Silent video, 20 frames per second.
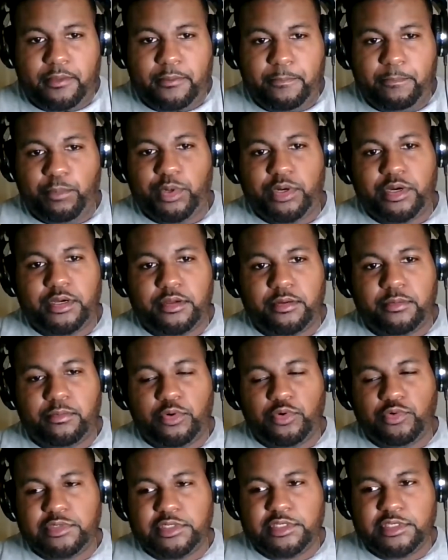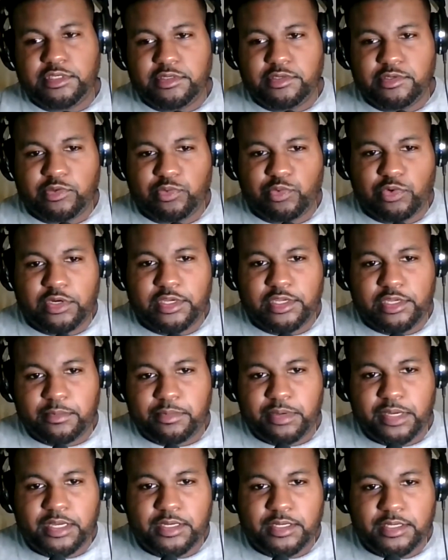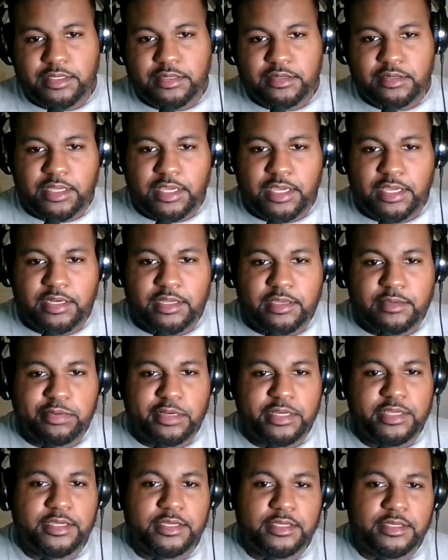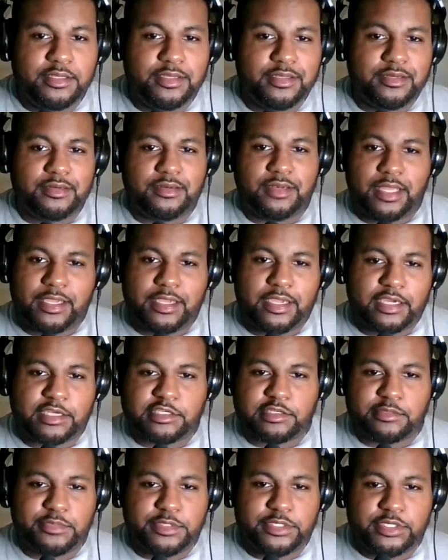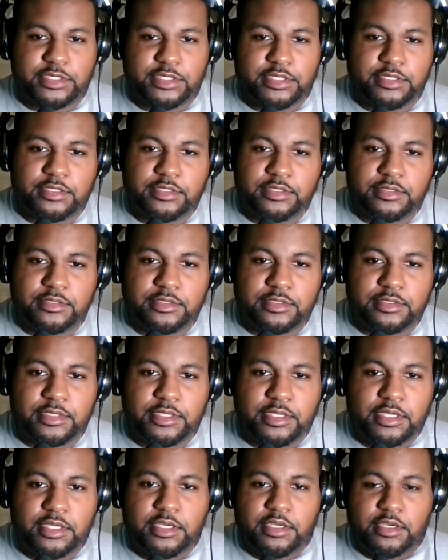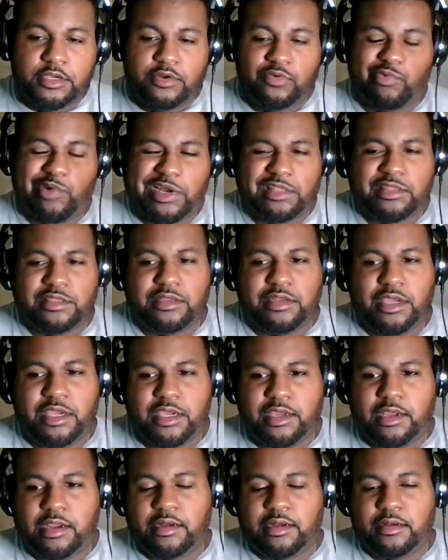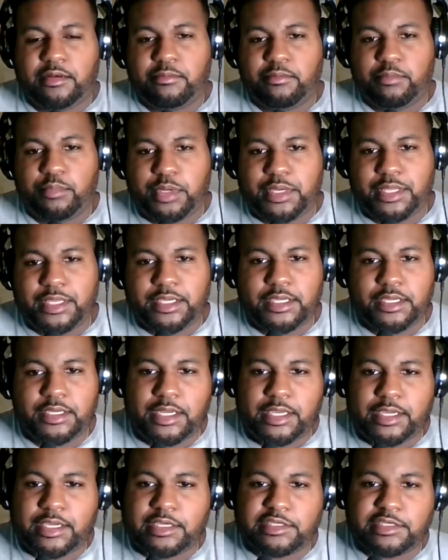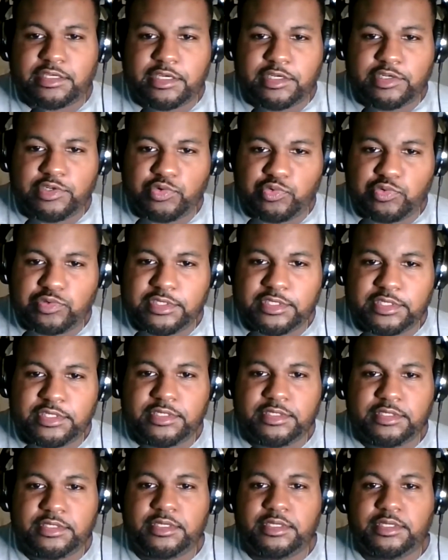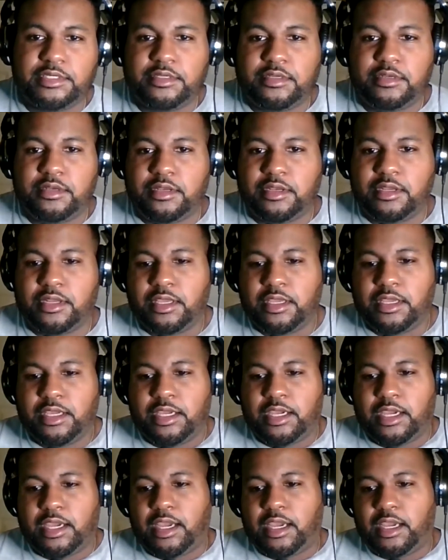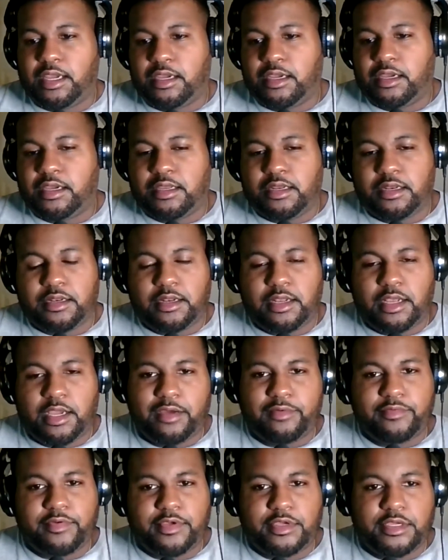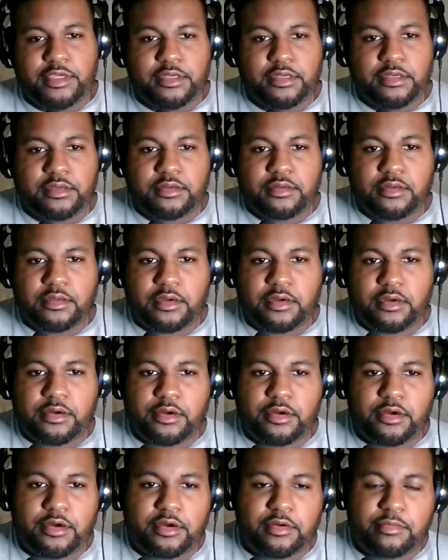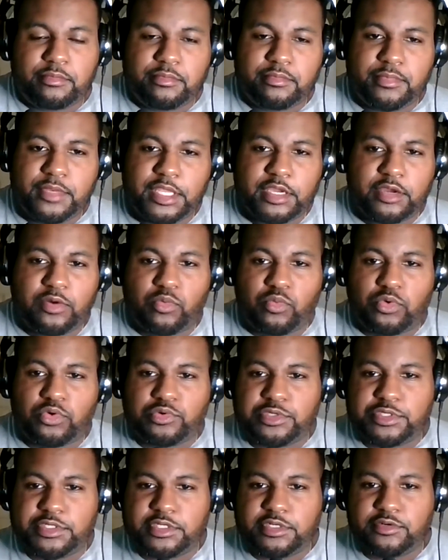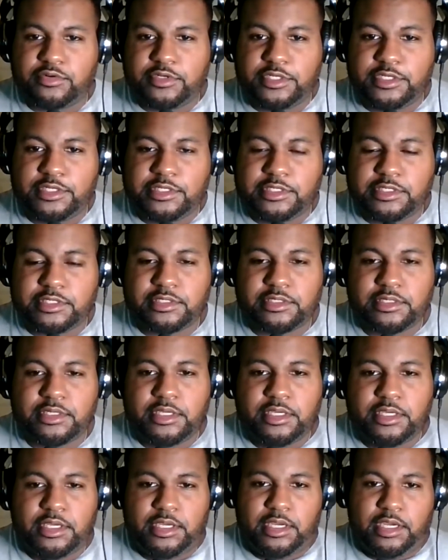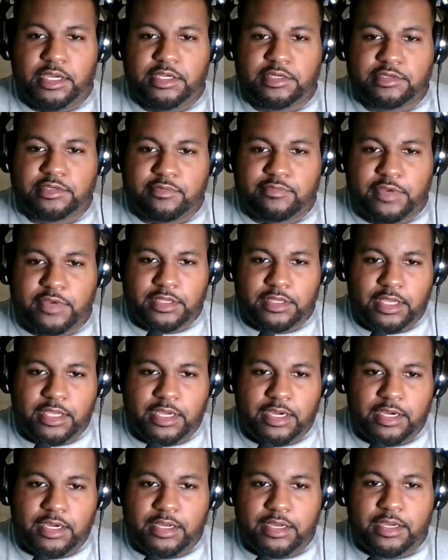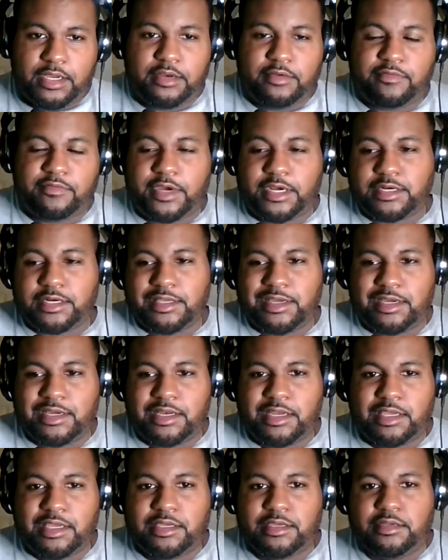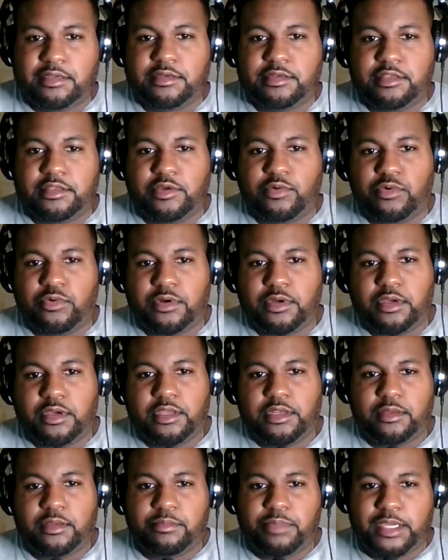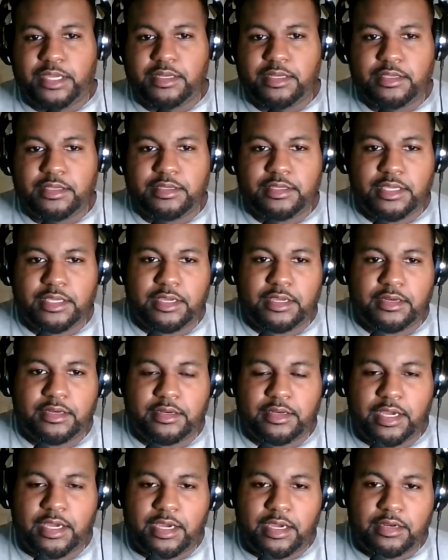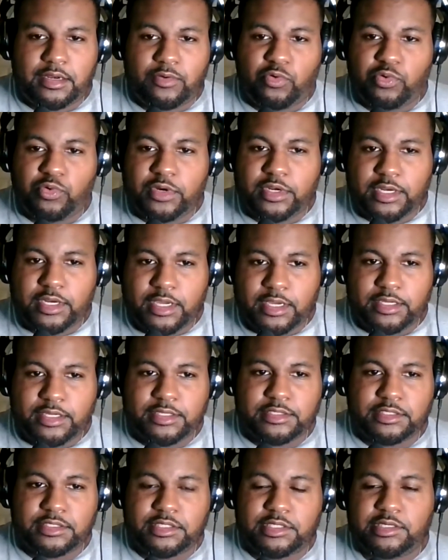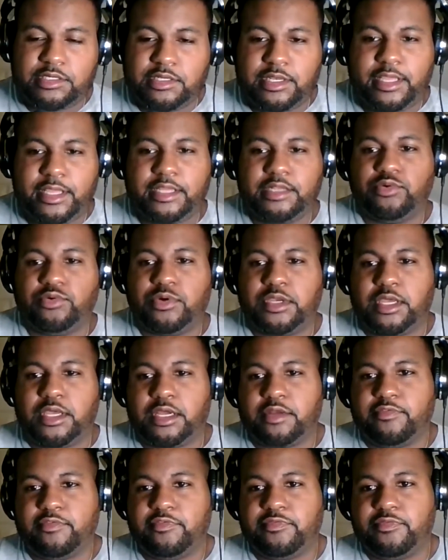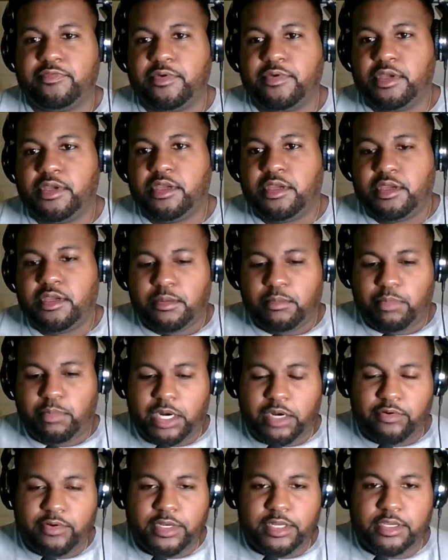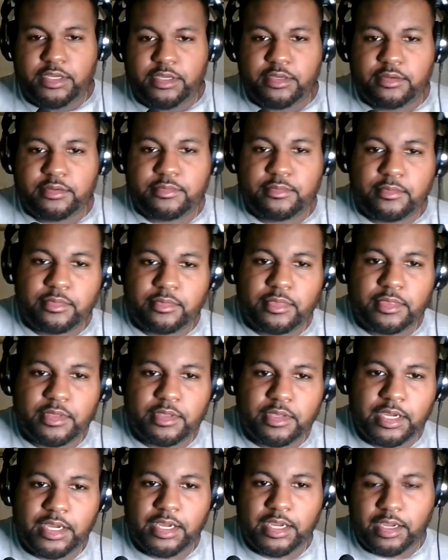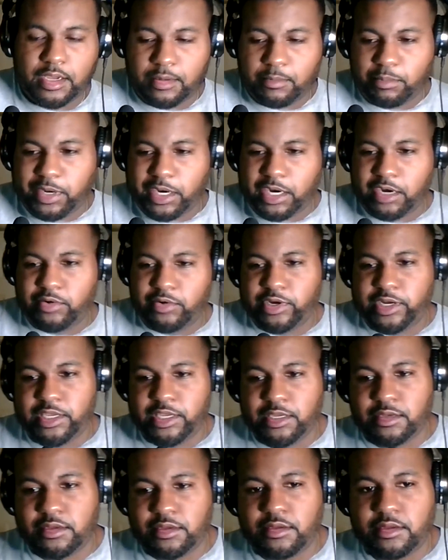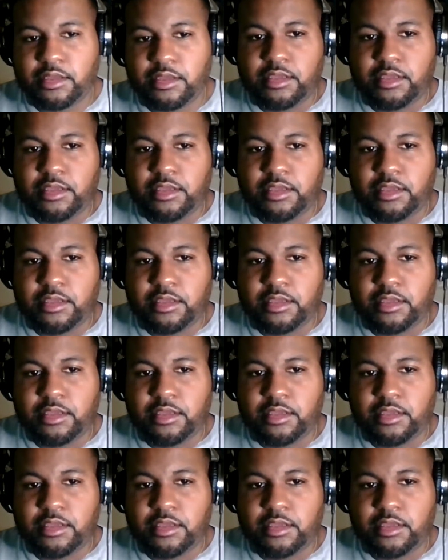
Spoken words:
but most teams were independent and they played in like exhibitions rather than playing like a scheduled season and having like a World Series and stuff that. And the fact that like they were independent and not organized, it led to a lot of pirating. And pirating